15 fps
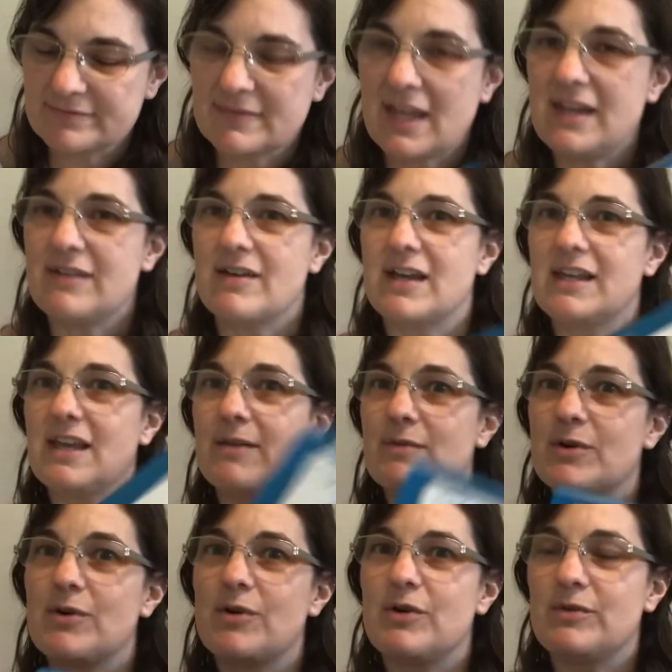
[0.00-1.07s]
anyway,
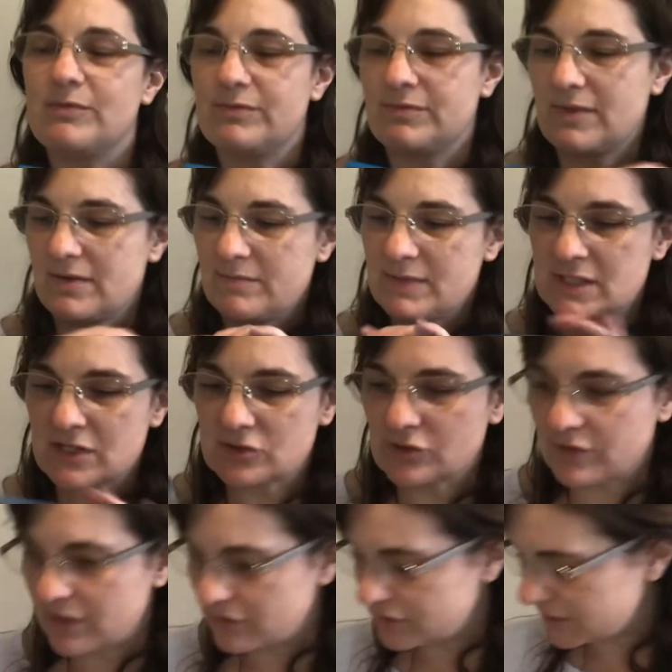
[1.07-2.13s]
chemical potential
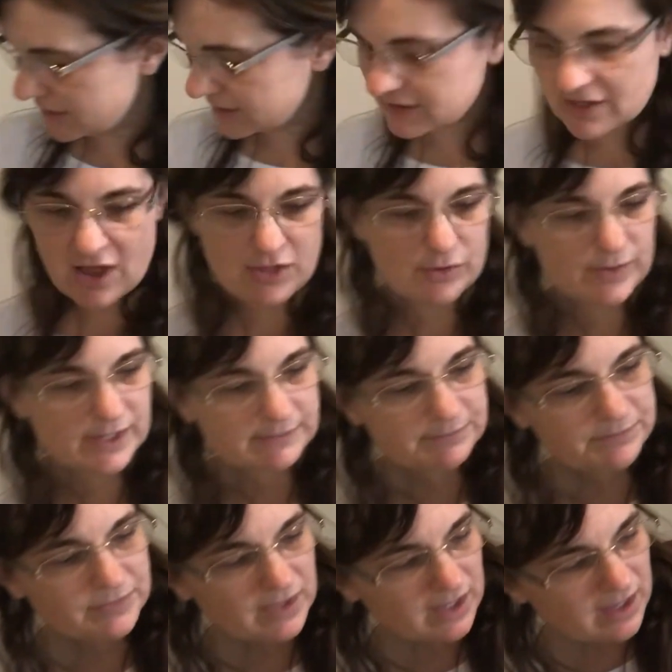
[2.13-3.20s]
energy is another one.
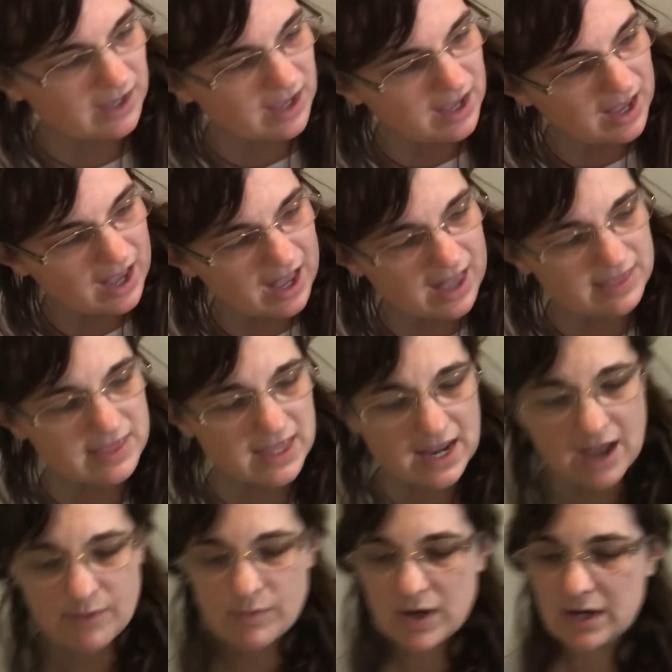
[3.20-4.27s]
And then
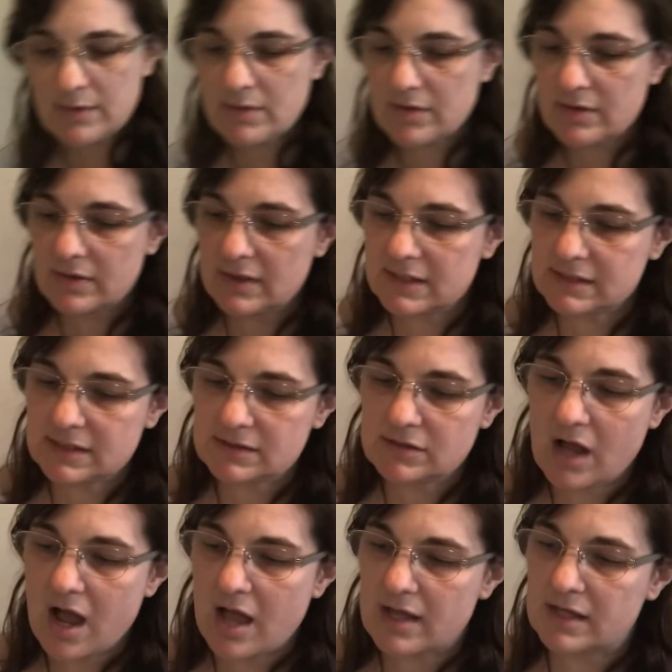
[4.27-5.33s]
this is
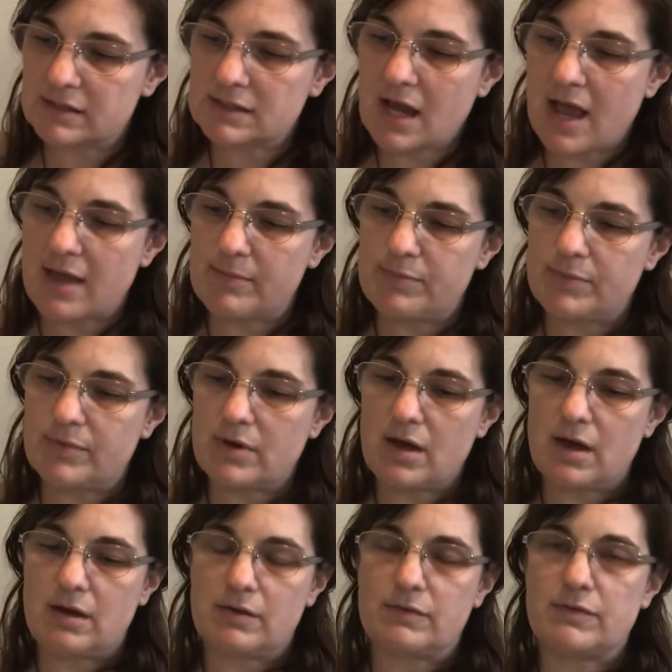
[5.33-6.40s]
not a type
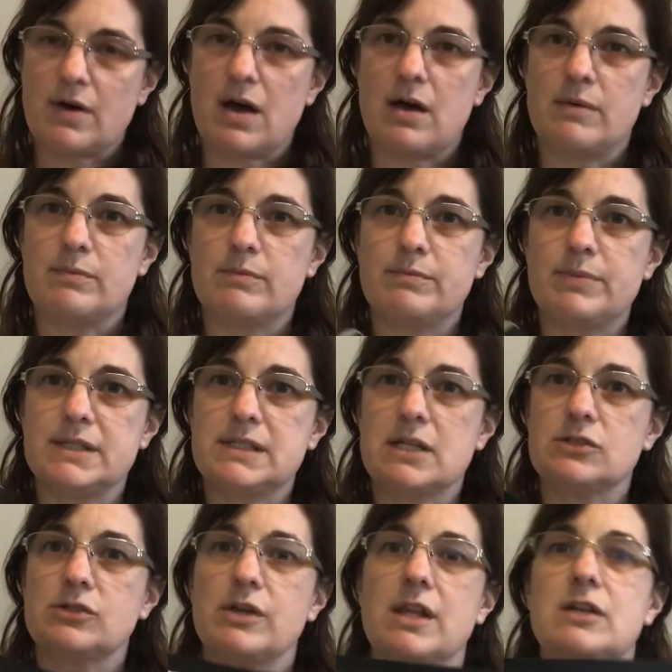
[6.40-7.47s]
of
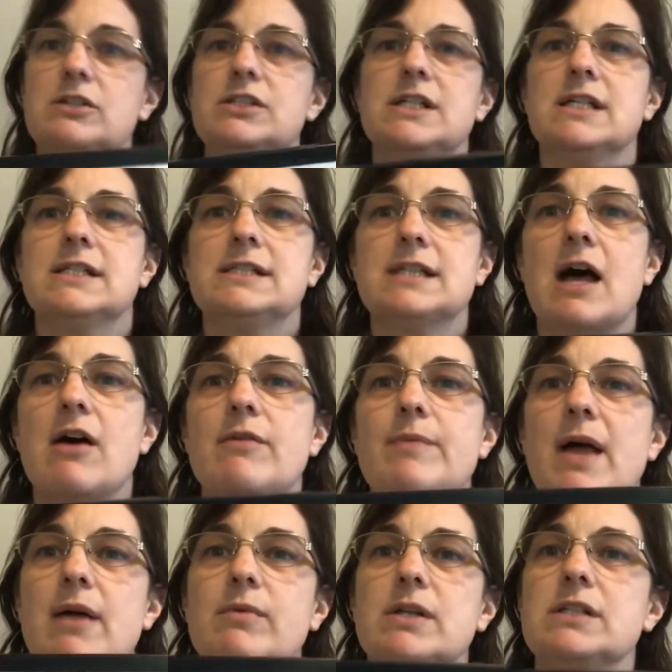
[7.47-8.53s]
potential energy itself,
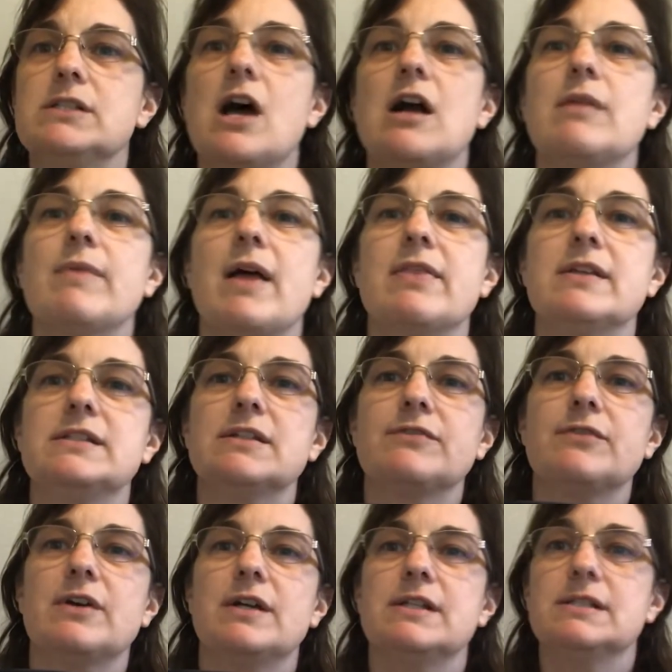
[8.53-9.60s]
but I want to talk about the
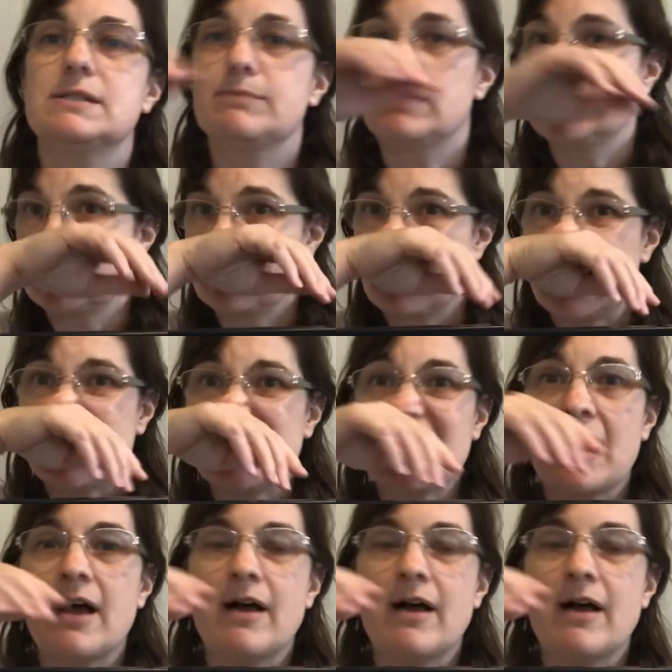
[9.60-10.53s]
difference between,